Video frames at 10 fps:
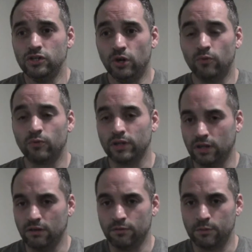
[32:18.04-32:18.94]
don't really
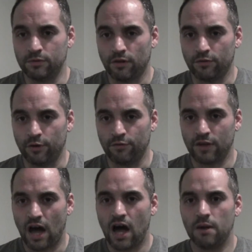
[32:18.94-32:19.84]
give themselves enough
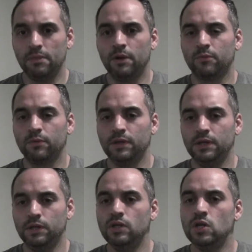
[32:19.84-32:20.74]
time. They don't
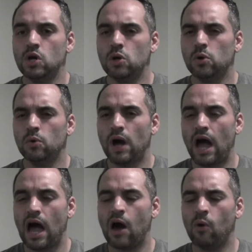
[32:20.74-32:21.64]
really know
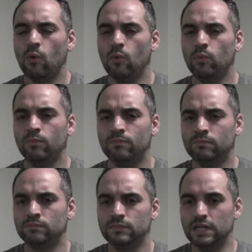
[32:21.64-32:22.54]
how
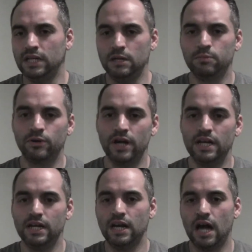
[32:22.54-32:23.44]

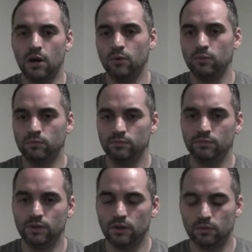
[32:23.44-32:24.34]
inebriated, how,
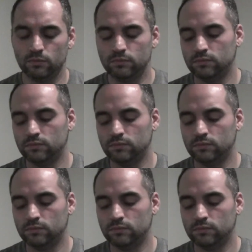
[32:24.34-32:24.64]
you know,